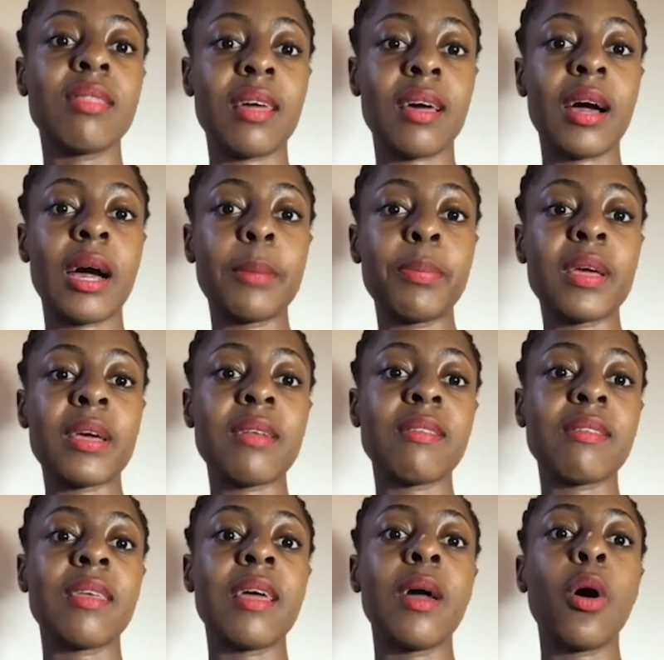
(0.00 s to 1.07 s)
CapEx
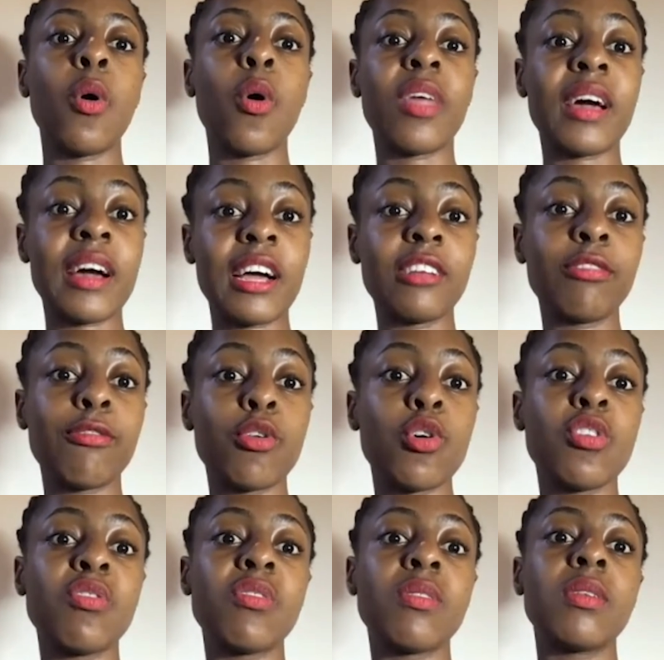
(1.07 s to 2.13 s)
or the cash flows